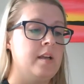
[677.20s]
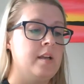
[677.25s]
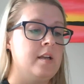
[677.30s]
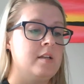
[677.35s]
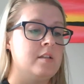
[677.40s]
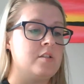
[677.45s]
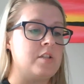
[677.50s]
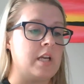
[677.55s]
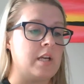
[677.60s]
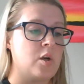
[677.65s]

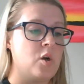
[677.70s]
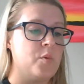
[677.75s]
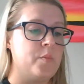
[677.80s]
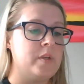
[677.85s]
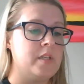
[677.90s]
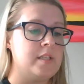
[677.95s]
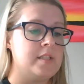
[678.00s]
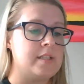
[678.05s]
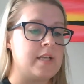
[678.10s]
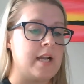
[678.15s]
Jack
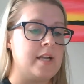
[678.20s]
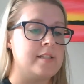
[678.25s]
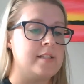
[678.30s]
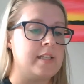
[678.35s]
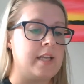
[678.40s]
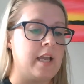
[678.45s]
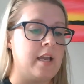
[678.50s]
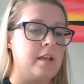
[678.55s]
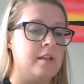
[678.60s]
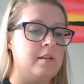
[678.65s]
opened his eyes
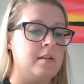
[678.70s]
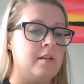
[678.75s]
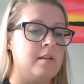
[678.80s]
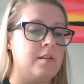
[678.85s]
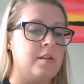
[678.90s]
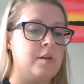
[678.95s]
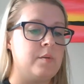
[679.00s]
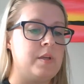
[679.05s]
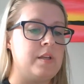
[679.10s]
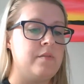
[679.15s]
again,
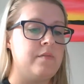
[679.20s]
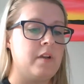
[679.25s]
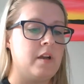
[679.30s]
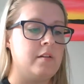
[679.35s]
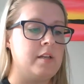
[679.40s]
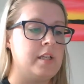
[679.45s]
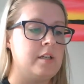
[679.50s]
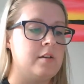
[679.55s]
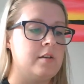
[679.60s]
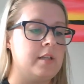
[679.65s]
though he
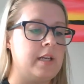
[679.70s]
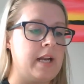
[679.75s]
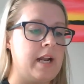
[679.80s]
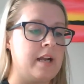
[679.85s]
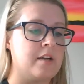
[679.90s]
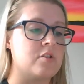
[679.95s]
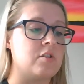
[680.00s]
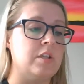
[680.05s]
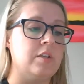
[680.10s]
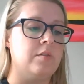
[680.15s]
found he couldn't
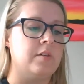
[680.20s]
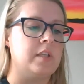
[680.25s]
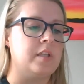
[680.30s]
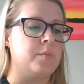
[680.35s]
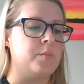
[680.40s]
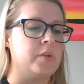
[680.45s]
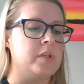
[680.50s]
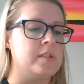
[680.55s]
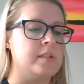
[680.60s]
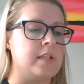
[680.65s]
actually look at
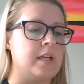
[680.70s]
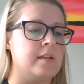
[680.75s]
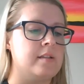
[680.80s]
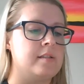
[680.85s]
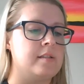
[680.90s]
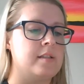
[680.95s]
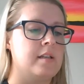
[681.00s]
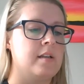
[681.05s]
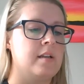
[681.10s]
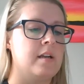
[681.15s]
the
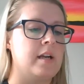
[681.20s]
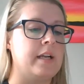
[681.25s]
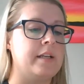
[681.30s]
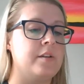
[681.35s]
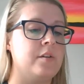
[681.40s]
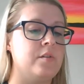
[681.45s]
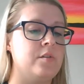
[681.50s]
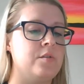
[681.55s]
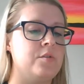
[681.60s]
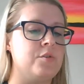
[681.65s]
princess. I
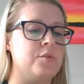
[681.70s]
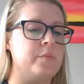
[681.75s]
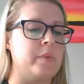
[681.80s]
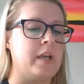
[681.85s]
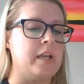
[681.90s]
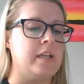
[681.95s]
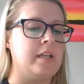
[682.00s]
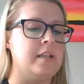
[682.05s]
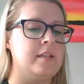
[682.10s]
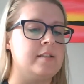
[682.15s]
know you do,
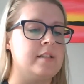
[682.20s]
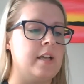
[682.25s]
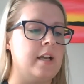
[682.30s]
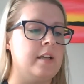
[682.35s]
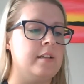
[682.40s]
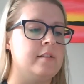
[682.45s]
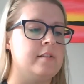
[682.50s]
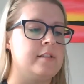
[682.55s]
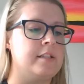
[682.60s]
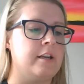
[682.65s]
May, he
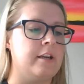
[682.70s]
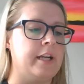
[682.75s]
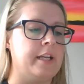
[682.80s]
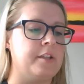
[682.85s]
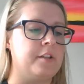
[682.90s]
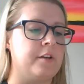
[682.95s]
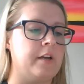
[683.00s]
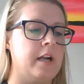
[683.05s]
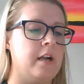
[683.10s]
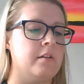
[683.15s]
said, staring
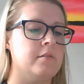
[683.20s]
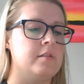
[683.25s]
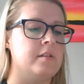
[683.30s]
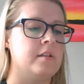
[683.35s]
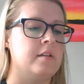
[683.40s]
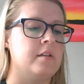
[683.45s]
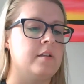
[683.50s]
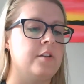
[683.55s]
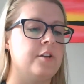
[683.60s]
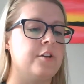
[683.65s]
at the ground.
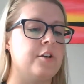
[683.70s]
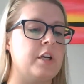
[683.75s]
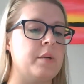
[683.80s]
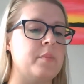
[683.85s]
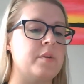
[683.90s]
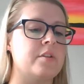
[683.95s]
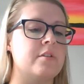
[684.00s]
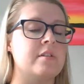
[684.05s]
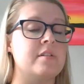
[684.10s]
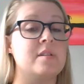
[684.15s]
Your
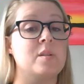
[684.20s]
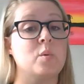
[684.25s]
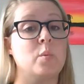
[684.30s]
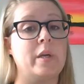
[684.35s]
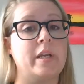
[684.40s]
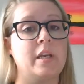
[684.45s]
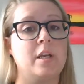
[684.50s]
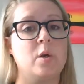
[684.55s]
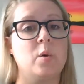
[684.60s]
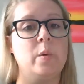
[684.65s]
grandmother is the
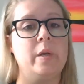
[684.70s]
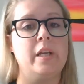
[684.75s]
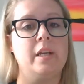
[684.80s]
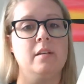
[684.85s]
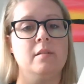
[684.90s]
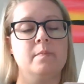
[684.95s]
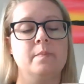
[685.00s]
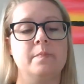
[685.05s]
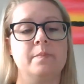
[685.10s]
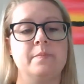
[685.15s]
wicked
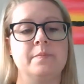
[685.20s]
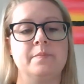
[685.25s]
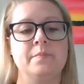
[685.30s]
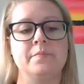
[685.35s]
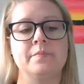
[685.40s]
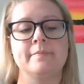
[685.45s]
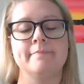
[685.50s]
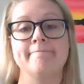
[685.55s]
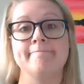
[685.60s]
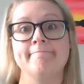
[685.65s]
queen.
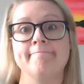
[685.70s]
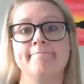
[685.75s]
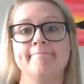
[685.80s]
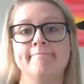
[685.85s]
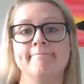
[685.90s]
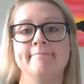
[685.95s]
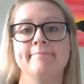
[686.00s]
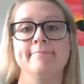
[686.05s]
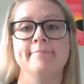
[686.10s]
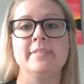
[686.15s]

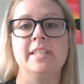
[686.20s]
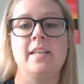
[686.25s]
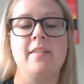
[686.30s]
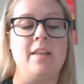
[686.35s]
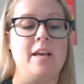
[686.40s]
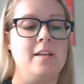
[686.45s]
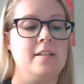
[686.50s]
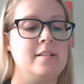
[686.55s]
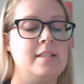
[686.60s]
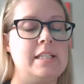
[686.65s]

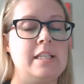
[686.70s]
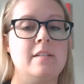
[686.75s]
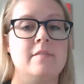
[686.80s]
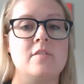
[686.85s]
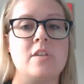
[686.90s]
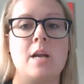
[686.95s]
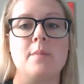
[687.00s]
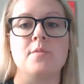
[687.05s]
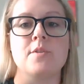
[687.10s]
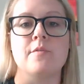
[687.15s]
That is the end of
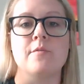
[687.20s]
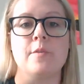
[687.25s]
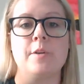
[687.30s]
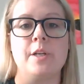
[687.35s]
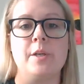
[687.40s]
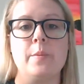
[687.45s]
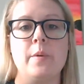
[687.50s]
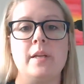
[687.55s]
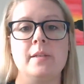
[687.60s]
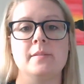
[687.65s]
chapter
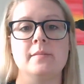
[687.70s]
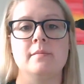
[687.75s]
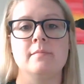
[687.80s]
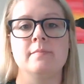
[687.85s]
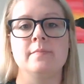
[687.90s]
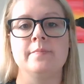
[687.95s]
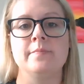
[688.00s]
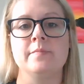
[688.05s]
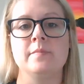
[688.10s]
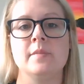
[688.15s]
41.
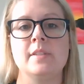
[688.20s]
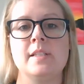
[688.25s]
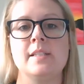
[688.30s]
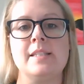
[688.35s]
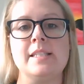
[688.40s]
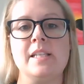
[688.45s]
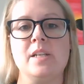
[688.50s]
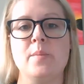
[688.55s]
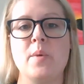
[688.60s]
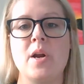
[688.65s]

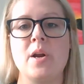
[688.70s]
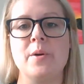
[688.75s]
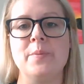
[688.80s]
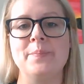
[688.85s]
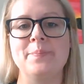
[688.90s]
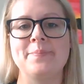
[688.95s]
See you tomorrow.